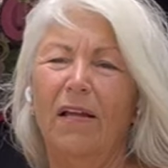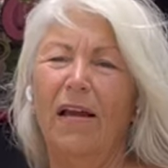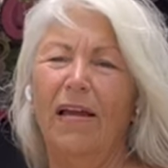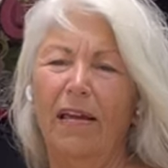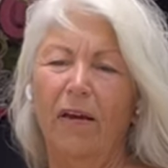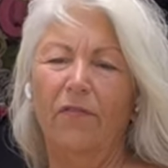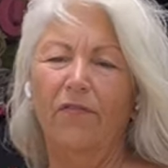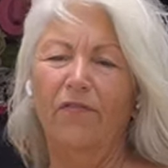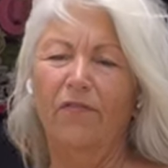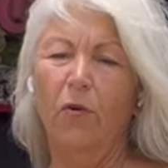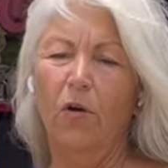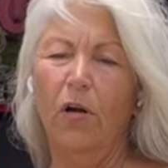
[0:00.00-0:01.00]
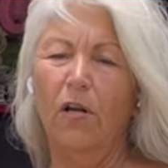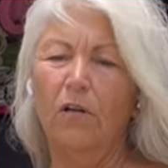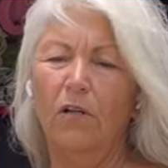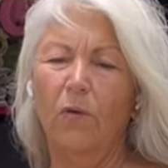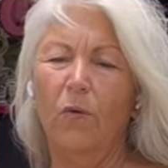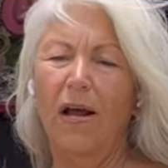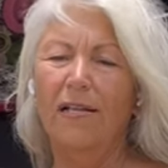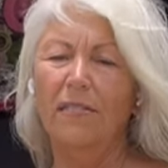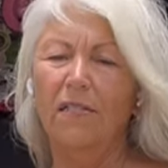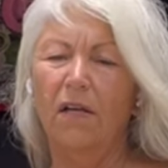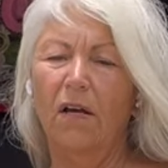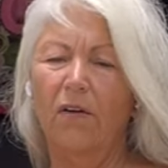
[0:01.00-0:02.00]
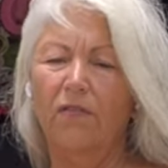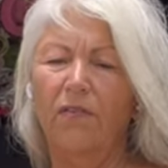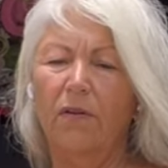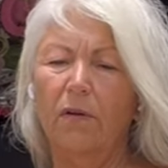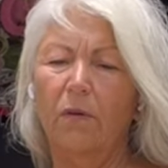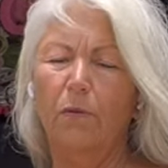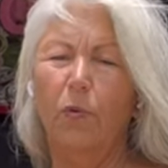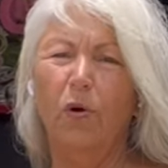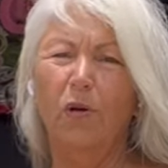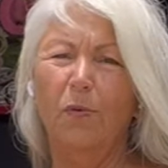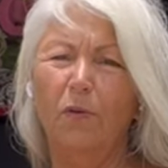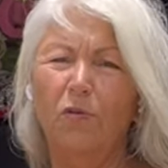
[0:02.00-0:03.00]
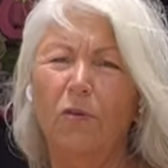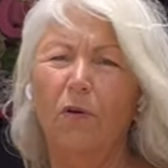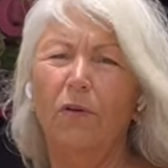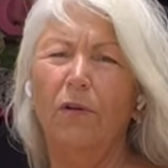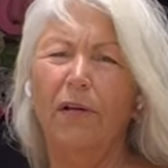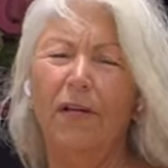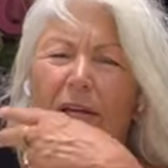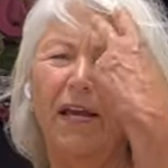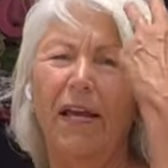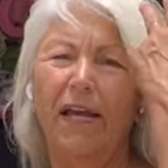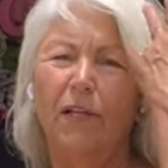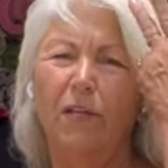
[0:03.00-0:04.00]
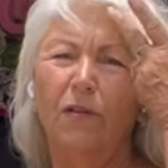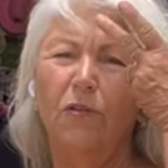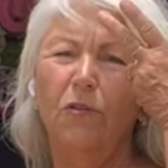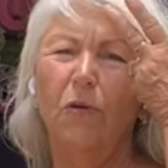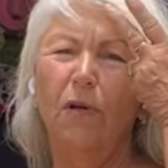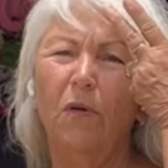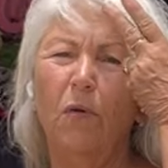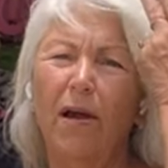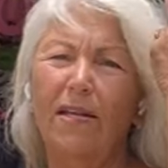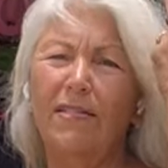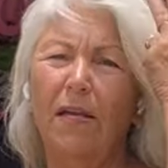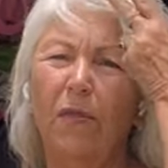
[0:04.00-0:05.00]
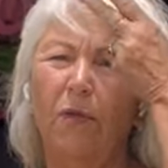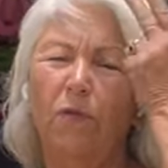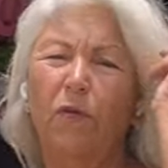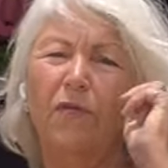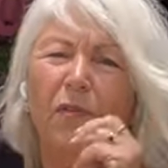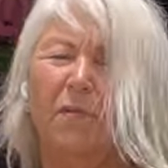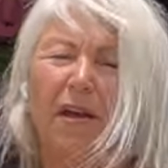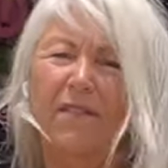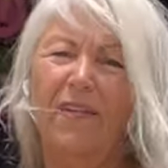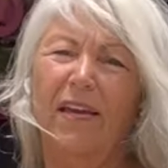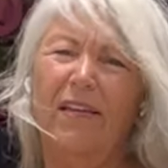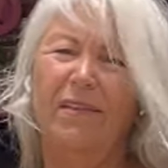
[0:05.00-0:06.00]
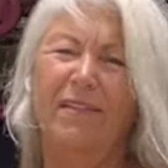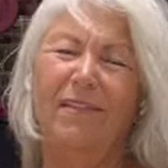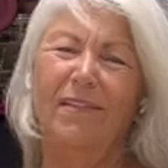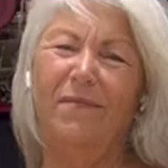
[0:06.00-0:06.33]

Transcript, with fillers: I have 400 watts of portable solar and 200 watts on the roof of my van.